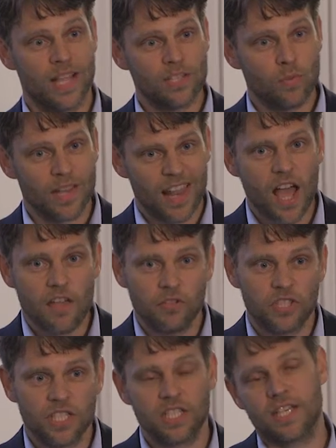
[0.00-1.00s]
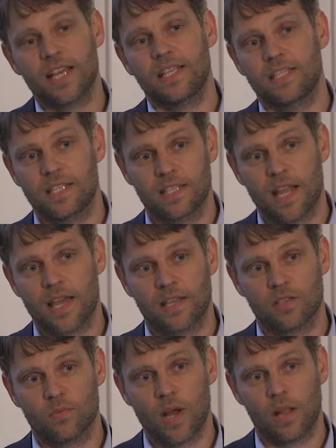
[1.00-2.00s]
that's what live on GT Nexus is
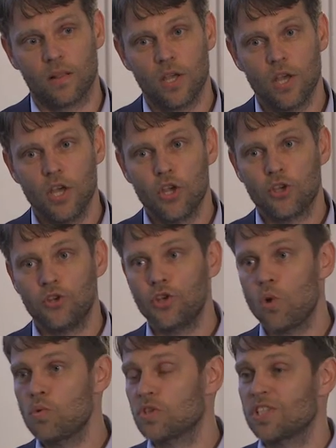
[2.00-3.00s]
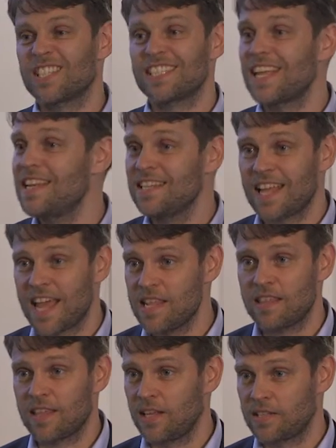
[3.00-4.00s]
like as well. You don't send
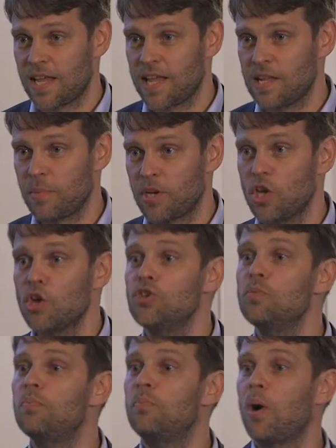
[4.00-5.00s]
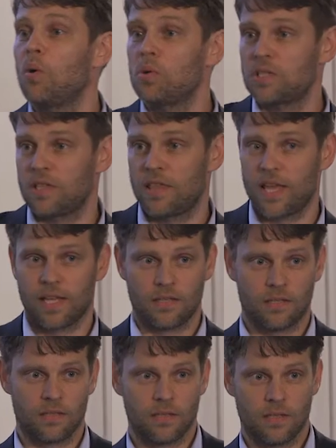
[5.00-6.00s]
anything to anybody. You post
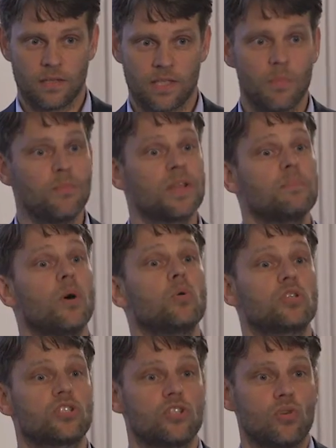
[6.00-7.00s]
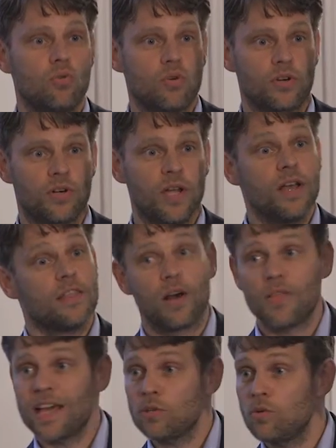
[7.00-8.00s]
things. Somebody posts an order.
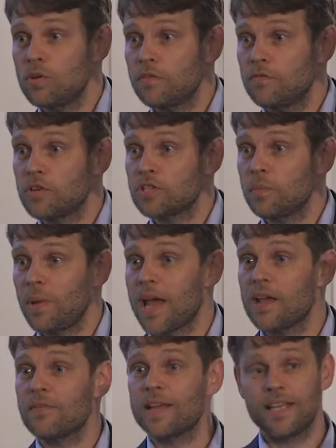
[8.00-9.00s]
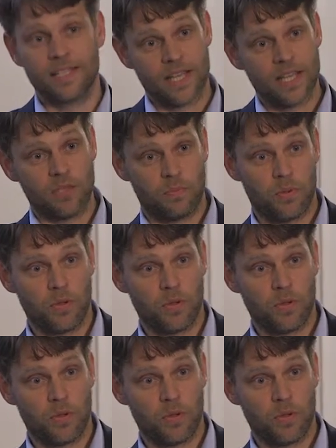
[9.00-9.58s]
Now that order for the supplier is his